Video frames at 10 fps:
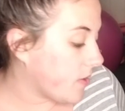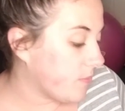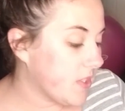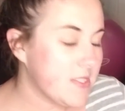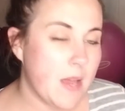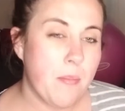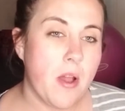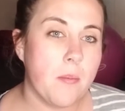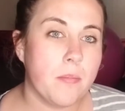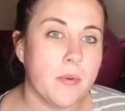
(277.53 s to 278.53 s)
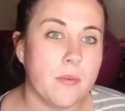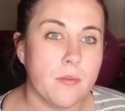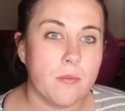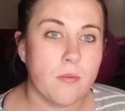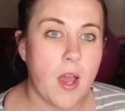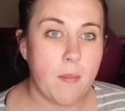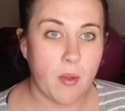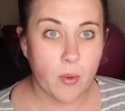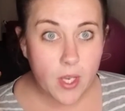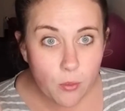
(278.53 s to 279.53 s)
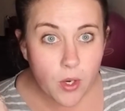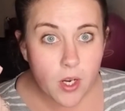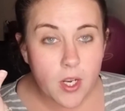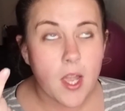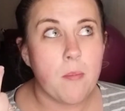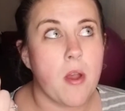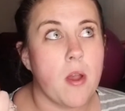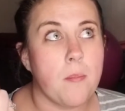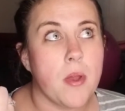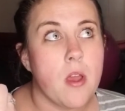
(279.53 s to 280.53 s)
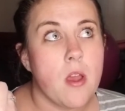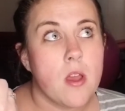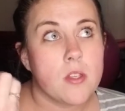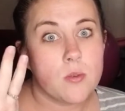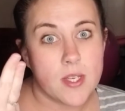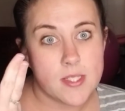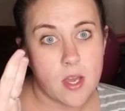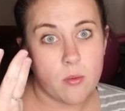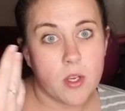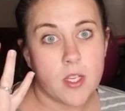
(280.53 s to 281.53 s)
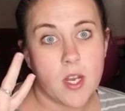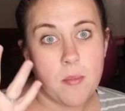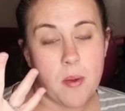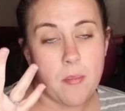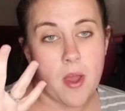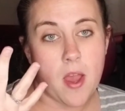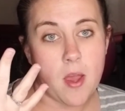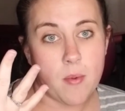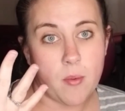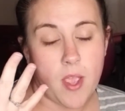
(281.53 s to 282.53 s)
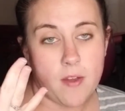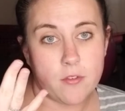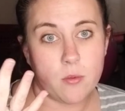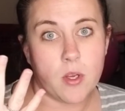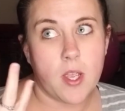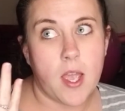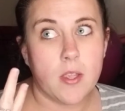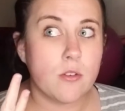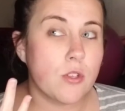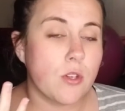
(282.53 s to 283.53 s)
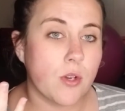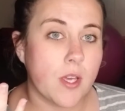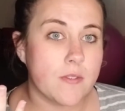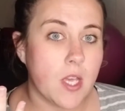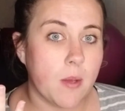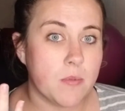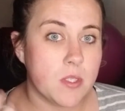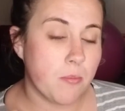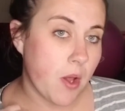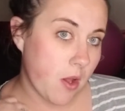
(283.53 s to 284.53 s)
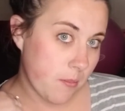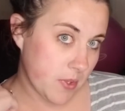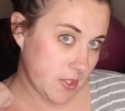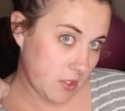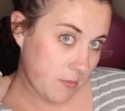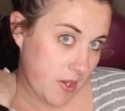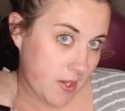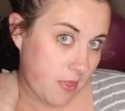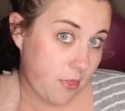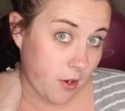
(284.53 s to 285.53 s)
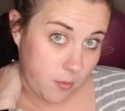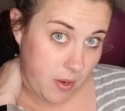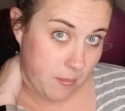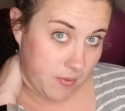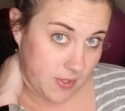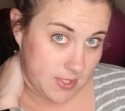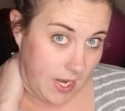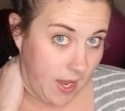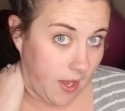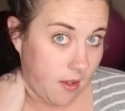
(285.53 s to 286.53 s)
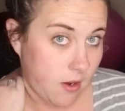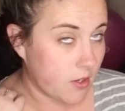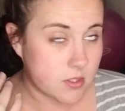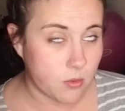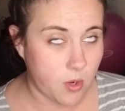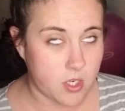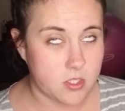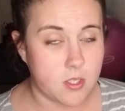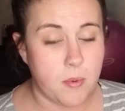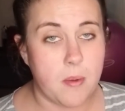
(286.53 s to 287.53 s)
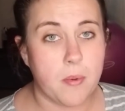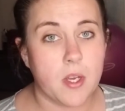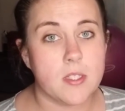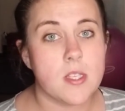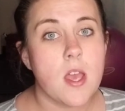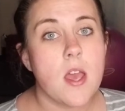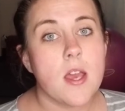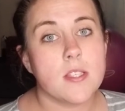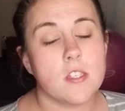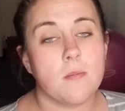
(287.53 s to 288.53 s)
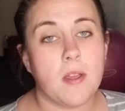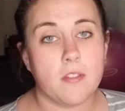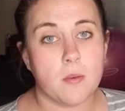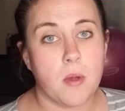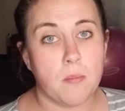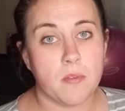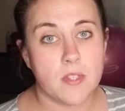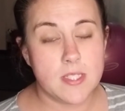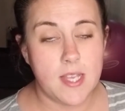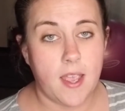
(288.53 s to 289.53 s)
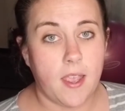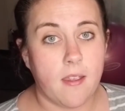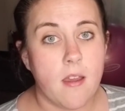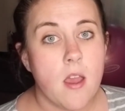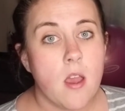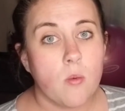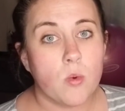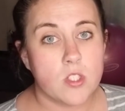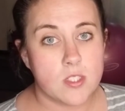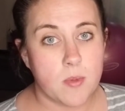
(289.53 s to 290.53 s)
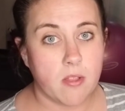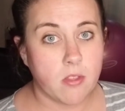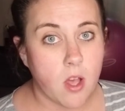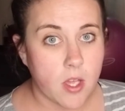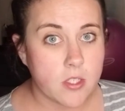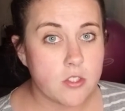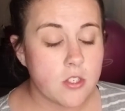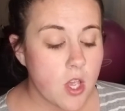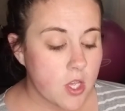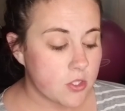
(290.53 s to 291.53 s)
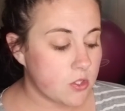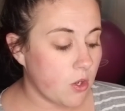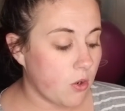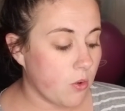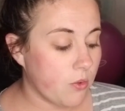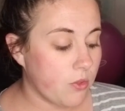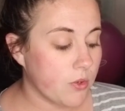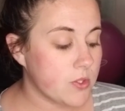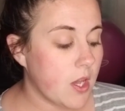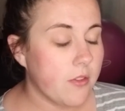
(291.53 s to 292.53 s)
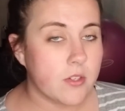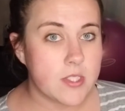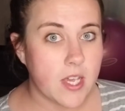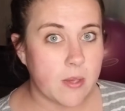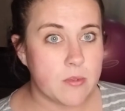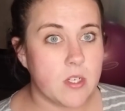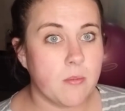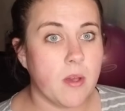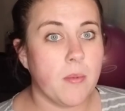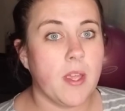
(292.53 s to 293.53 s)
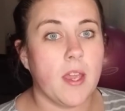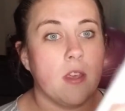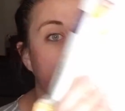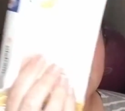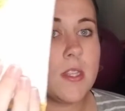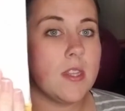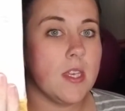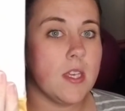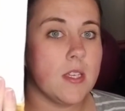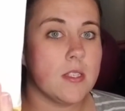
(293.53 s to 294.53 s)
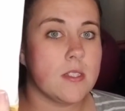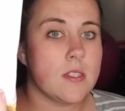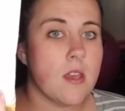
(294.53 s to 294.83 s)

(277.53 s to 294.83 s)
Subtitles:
because I pump on my way to work, I pump twice at work, and I pump on my way after work. I usually don't have time to pump until my third pump of the day, or to wash the pump parts until my third pump of the day, which is my lunch. So those other times when I'm pumping, I use these